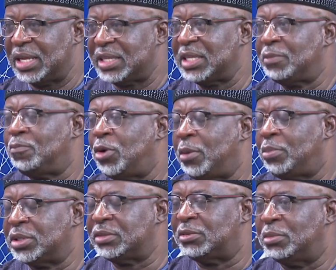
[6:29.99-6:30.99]
think more
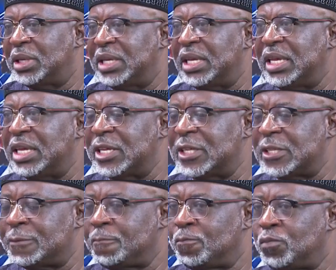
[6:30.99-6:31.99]
important for me is
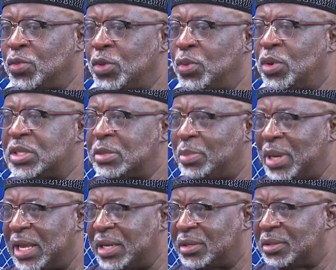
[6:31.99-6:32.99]
what's the plan.